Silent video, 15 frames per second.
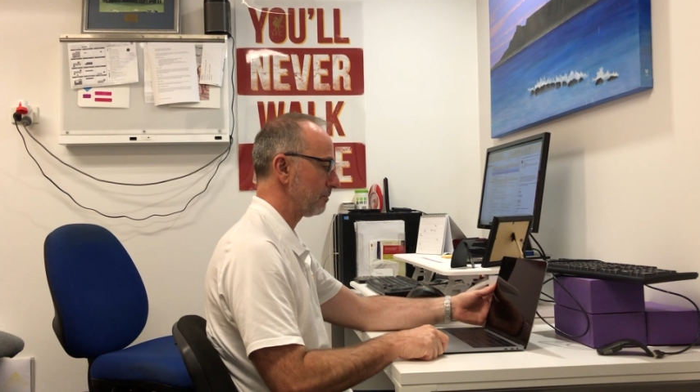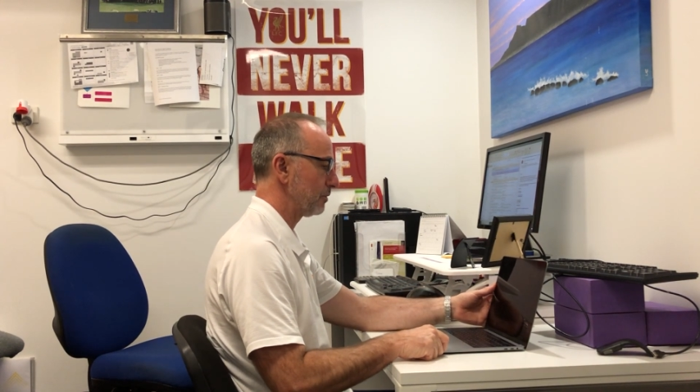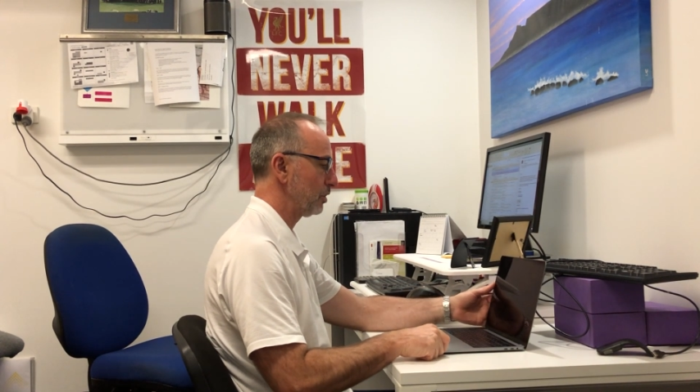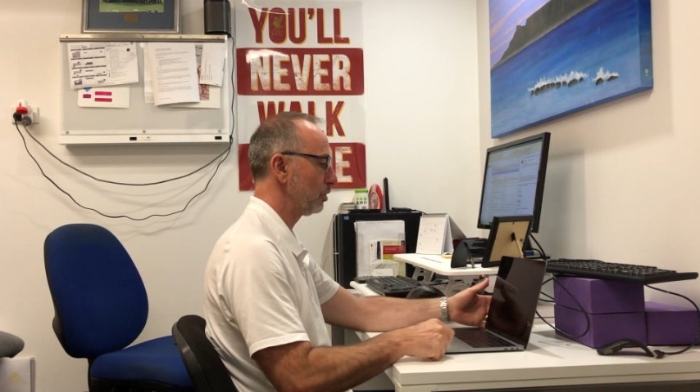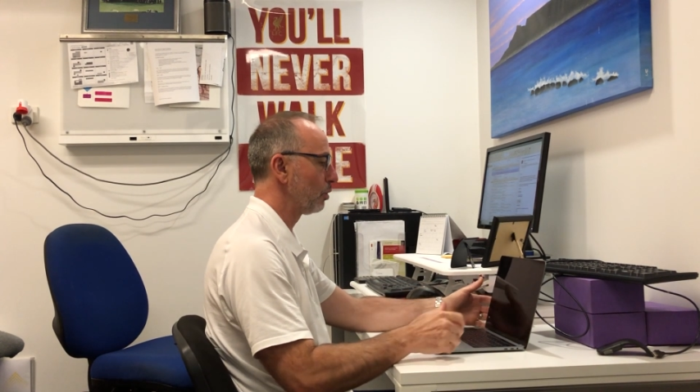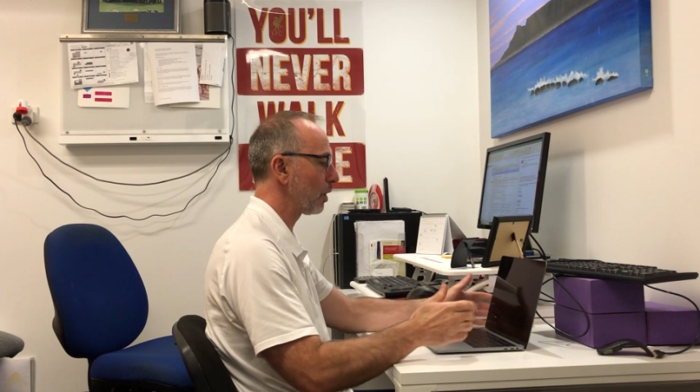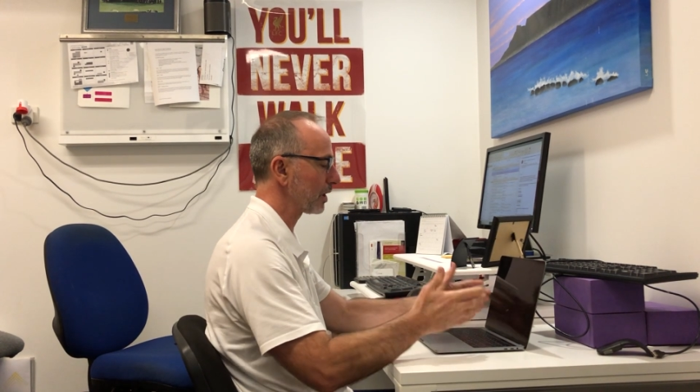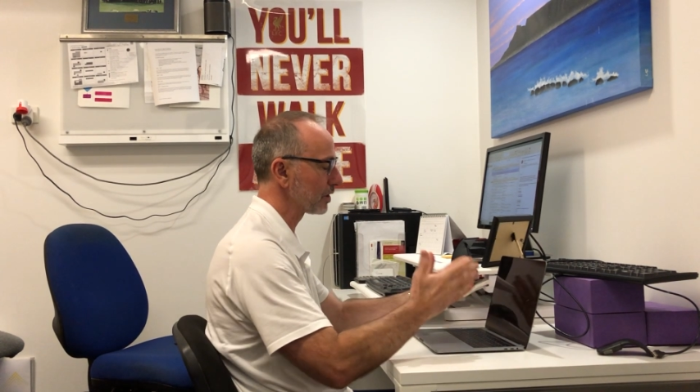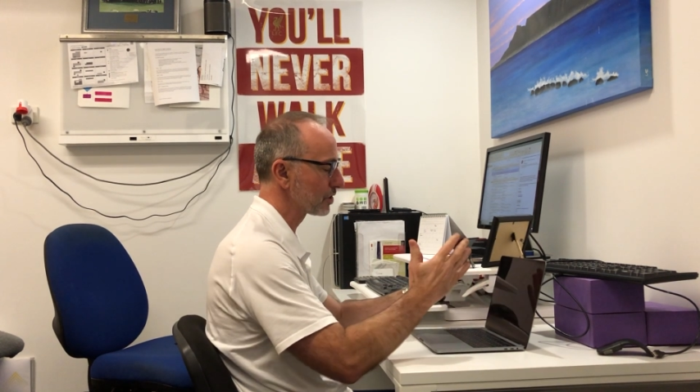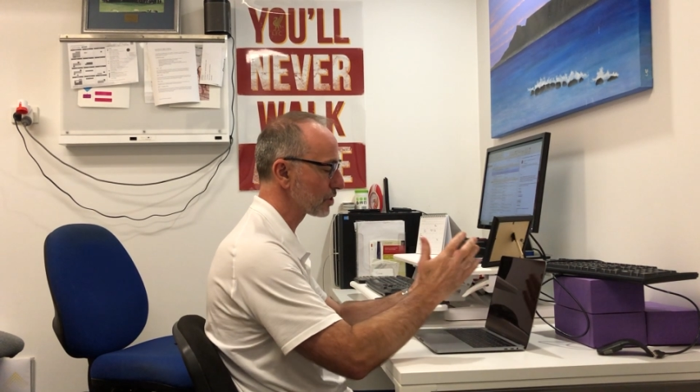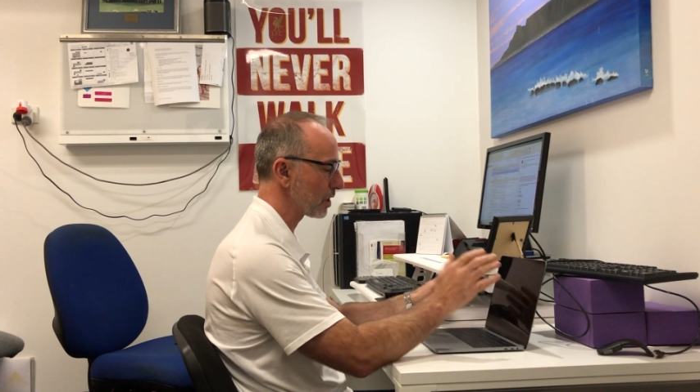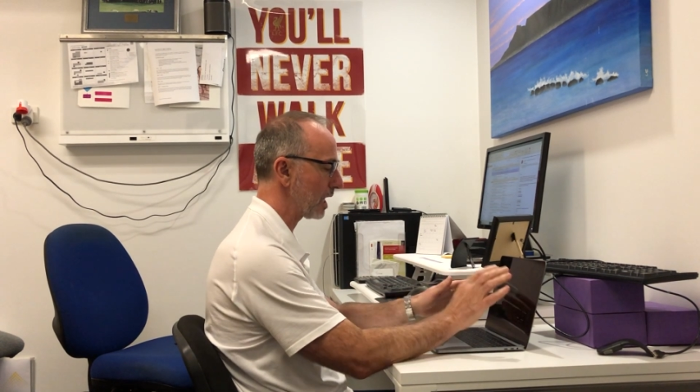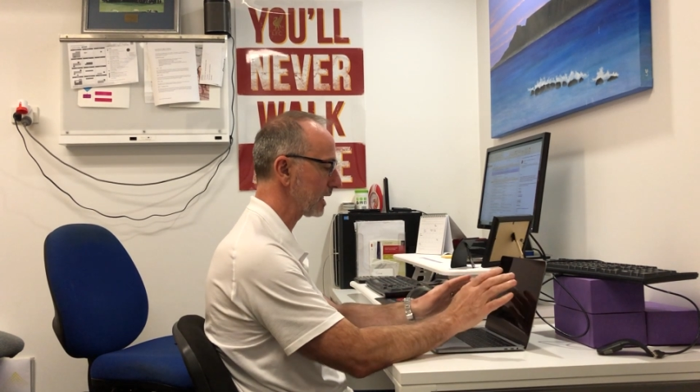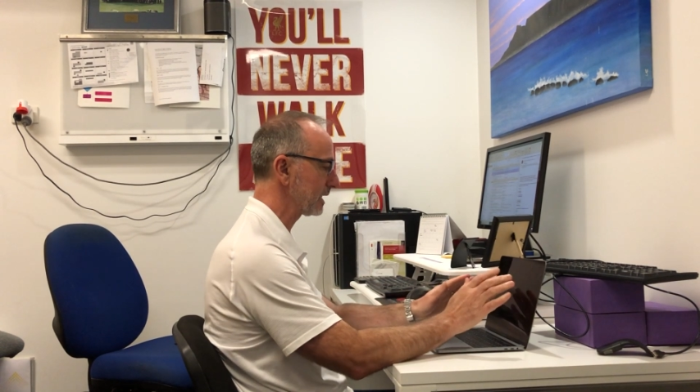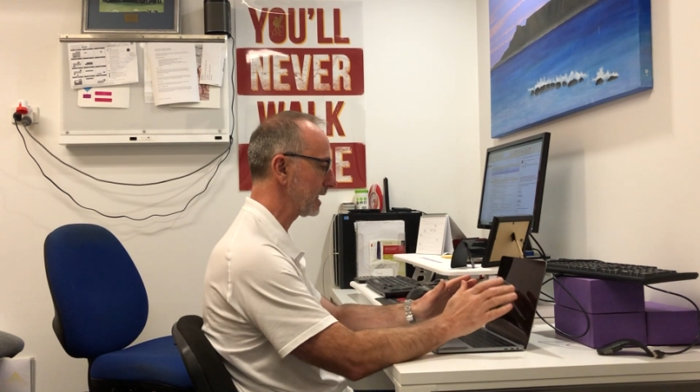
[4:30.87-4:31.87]
you want to
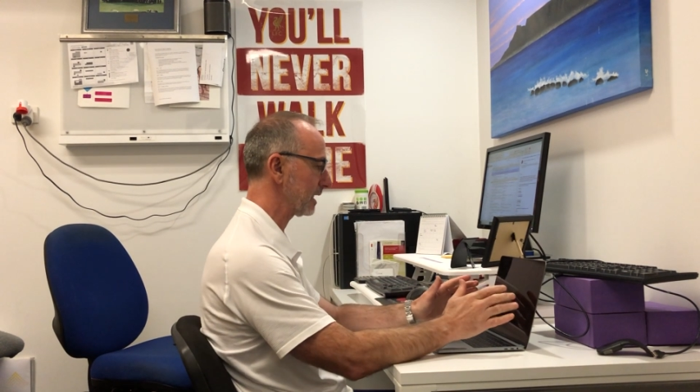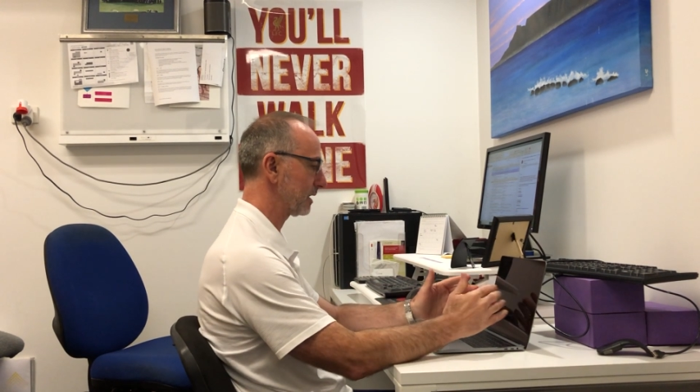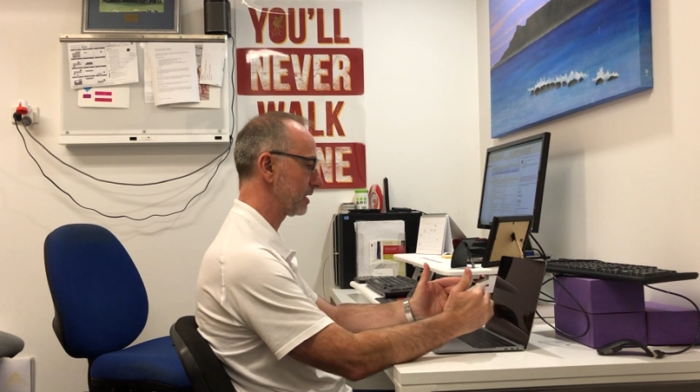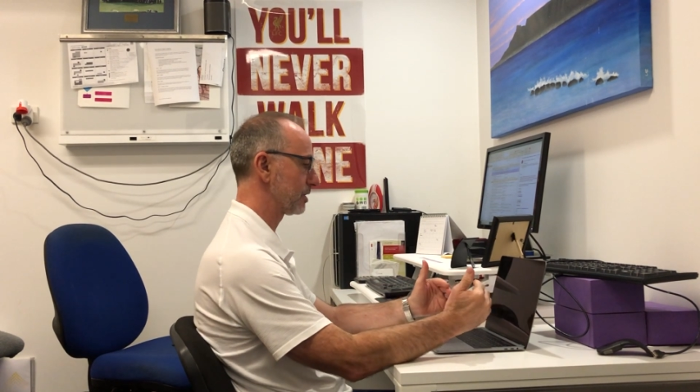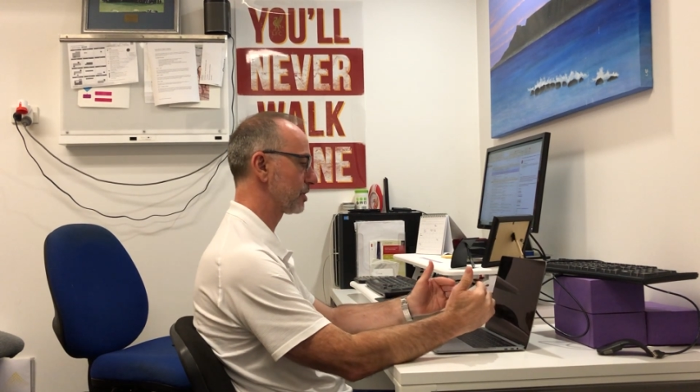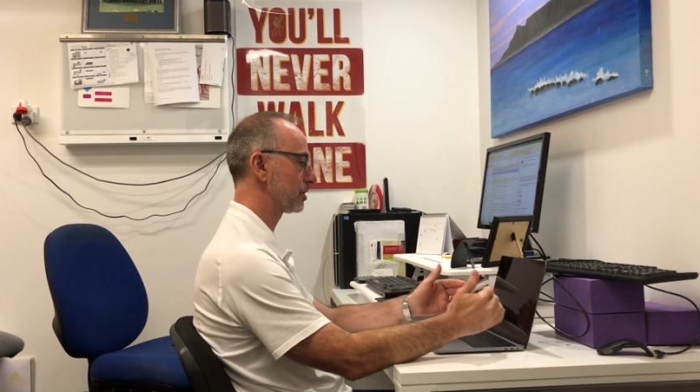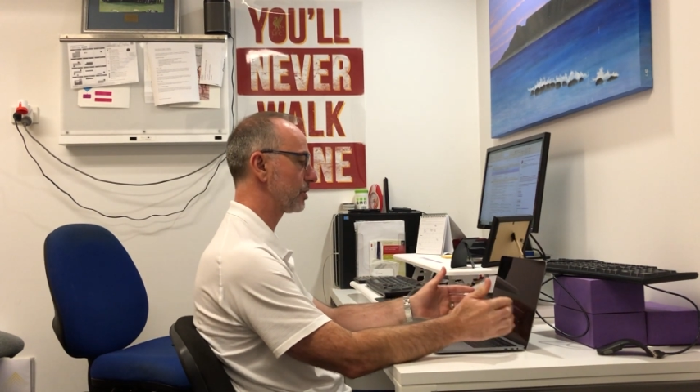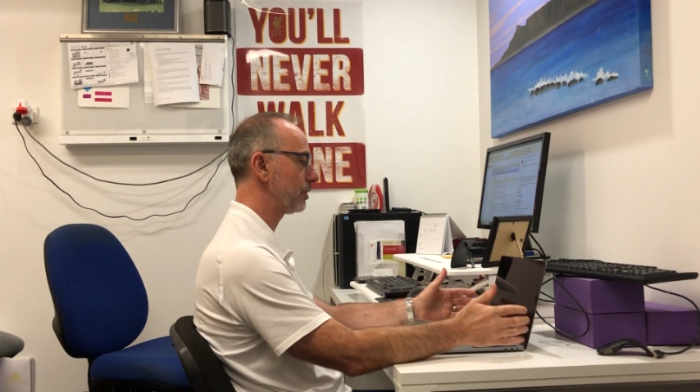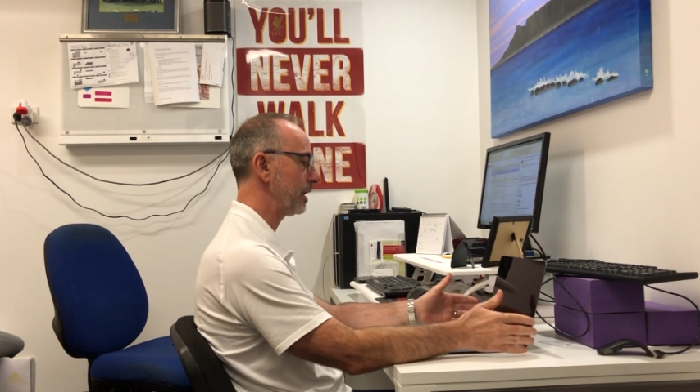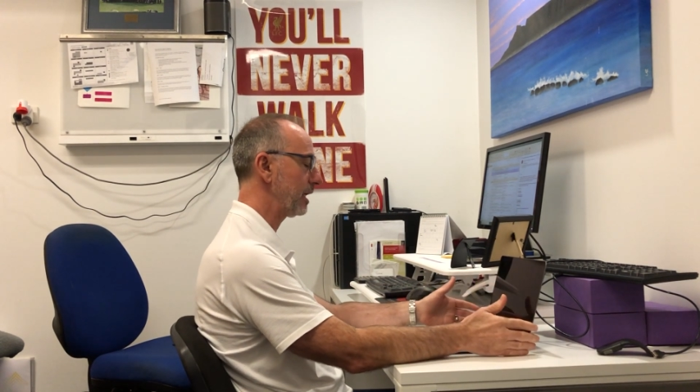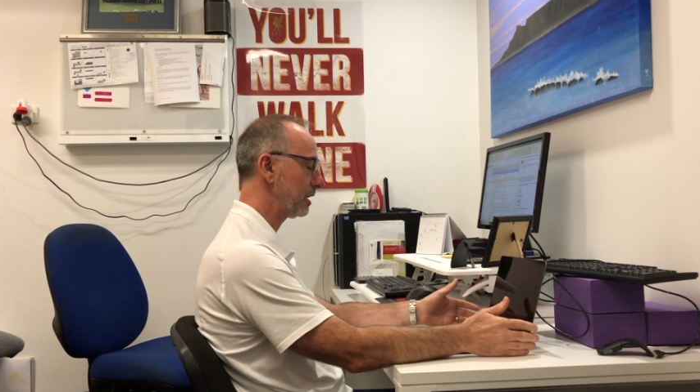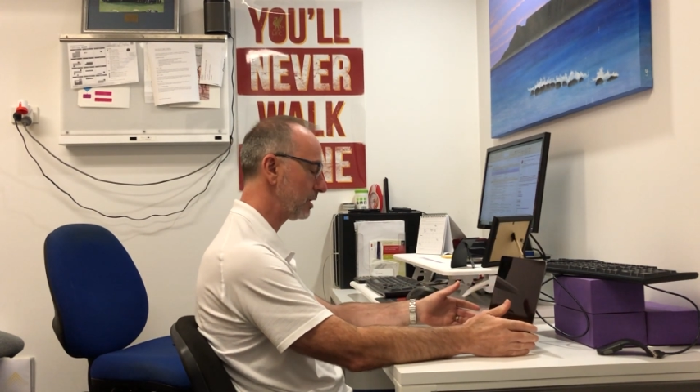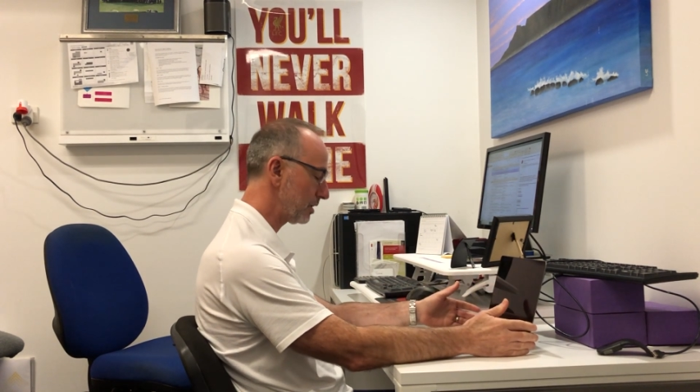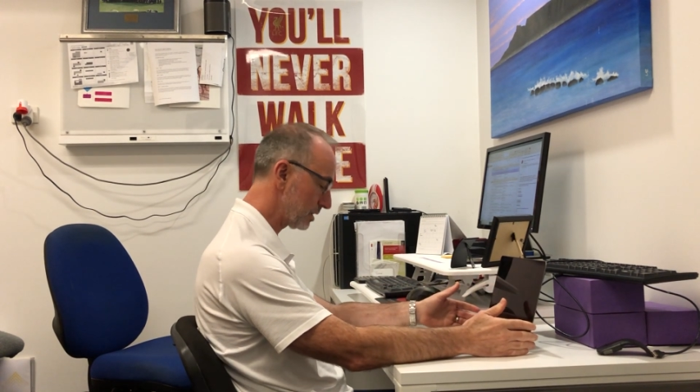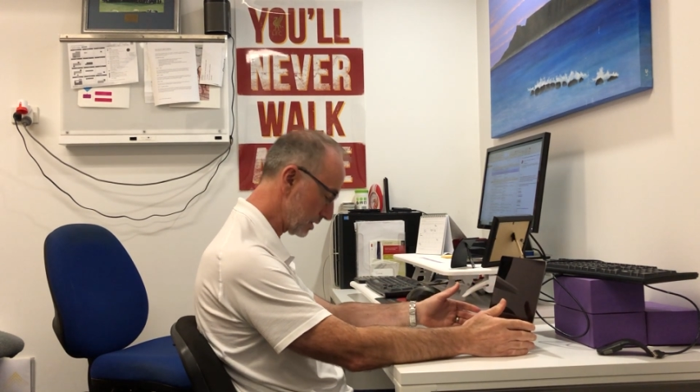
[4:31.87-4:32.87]
try and get the screen. You